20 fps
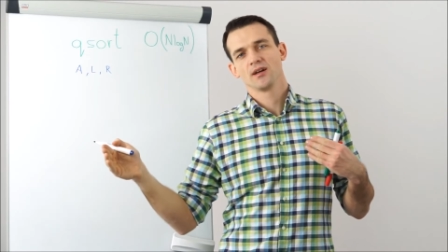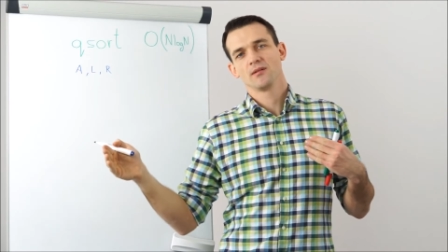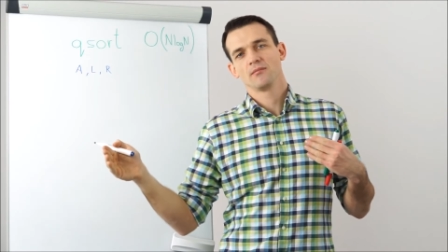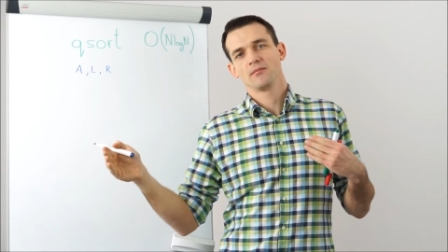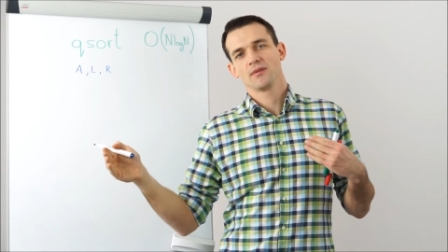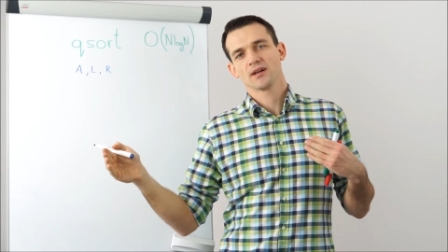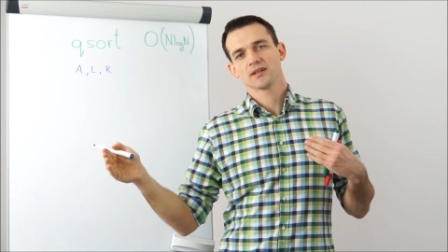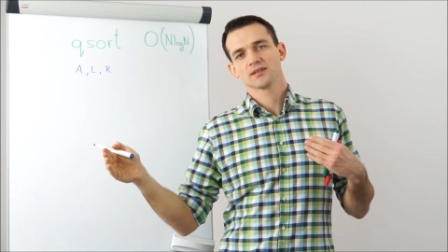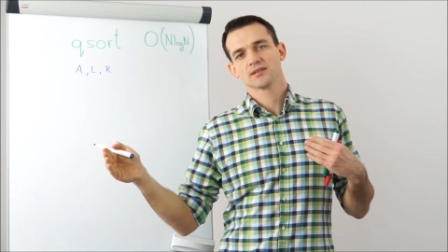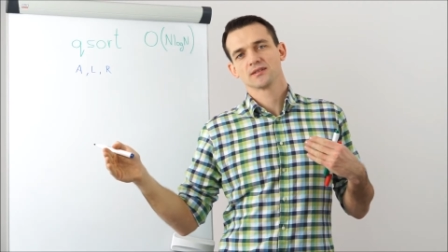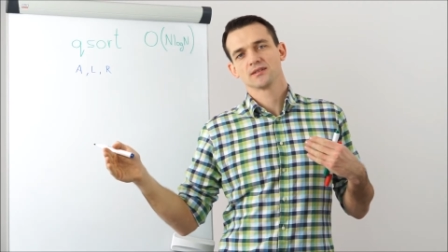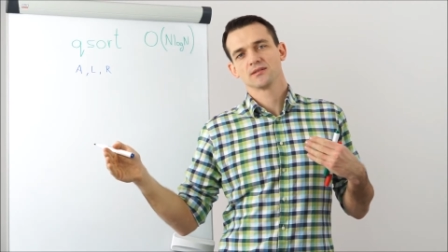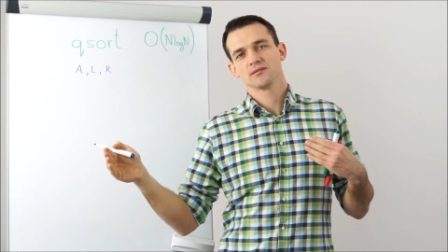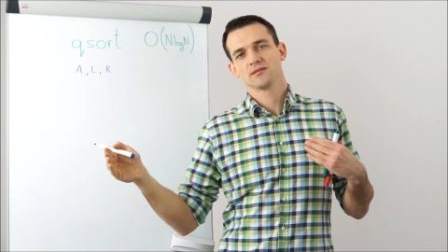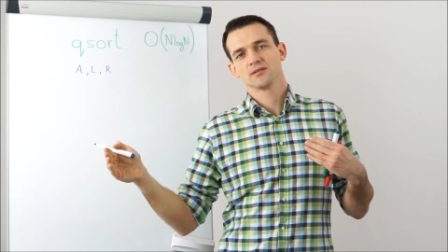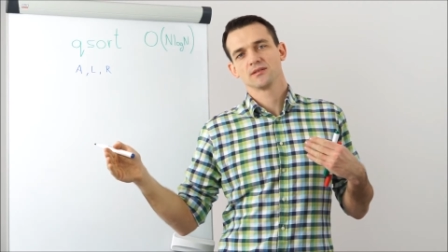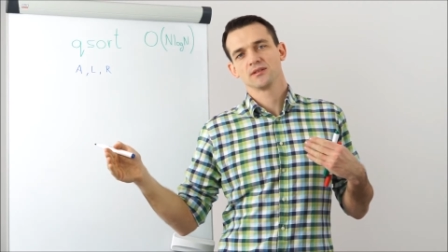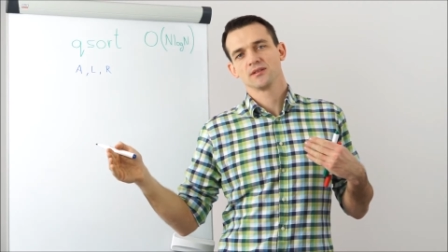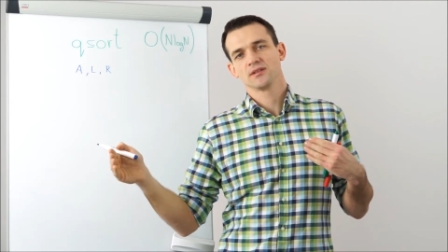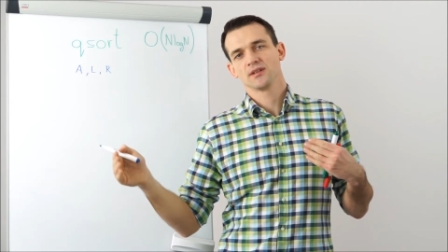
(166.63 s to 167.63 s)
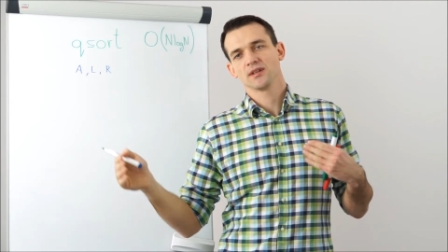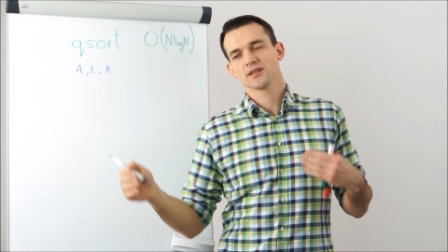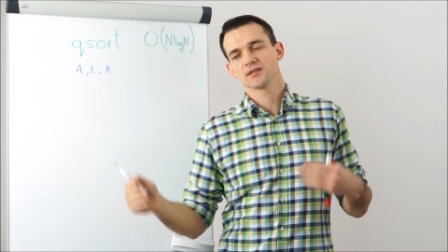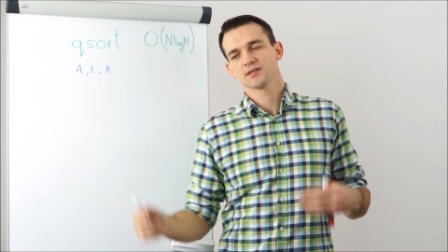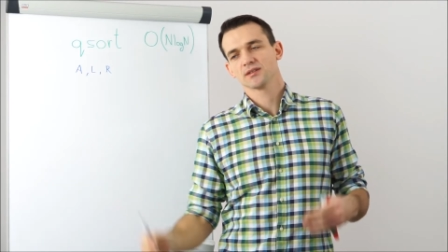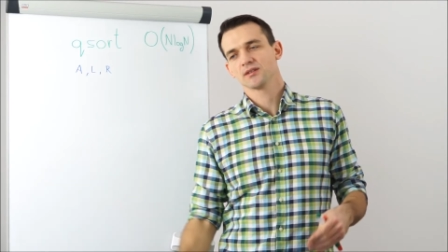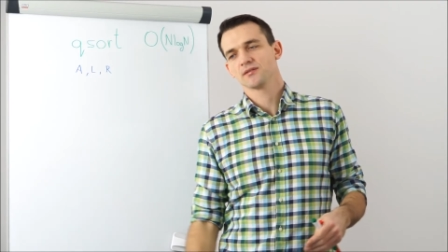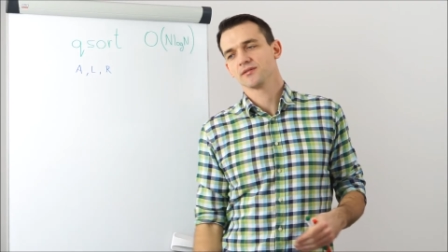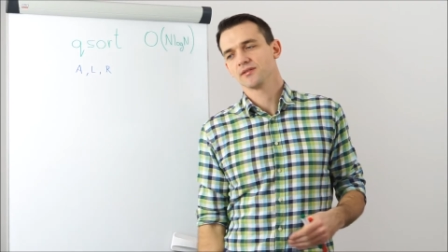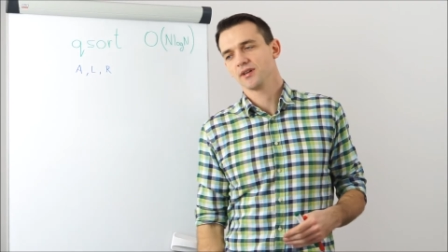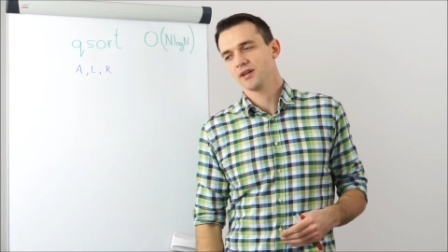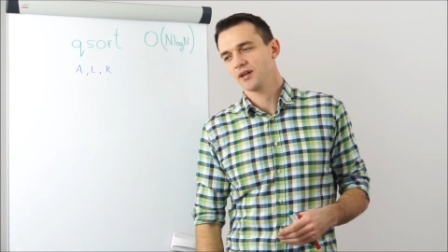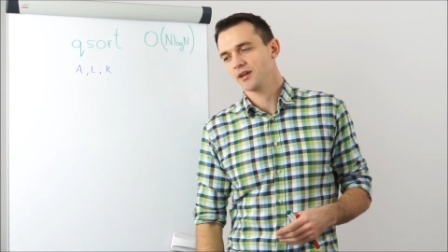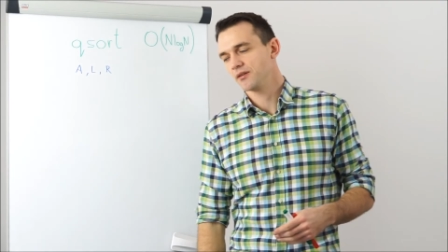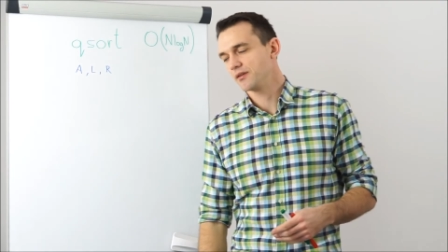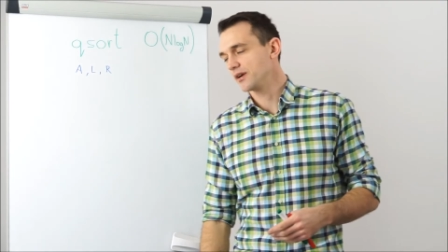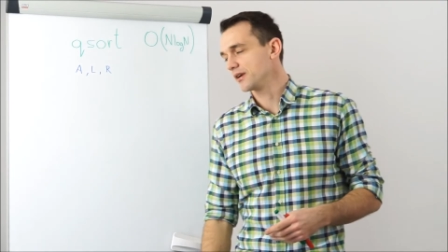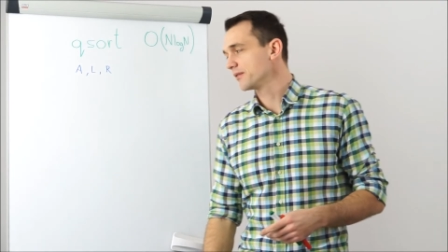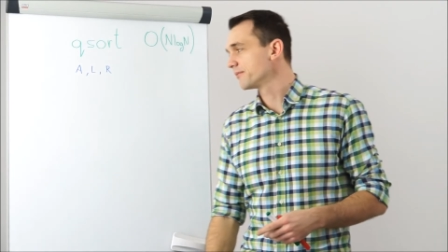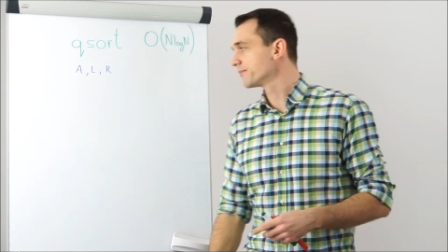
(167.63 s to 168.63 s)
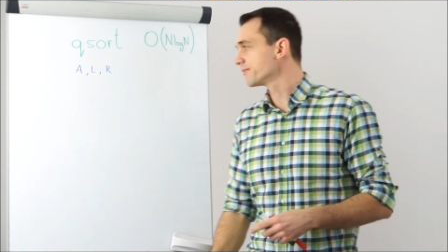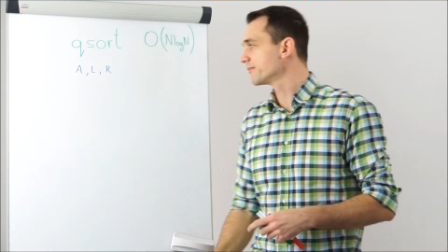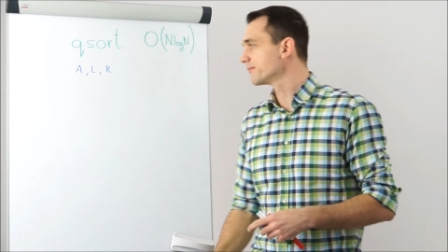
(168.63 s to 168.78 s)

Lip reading: max index of the array.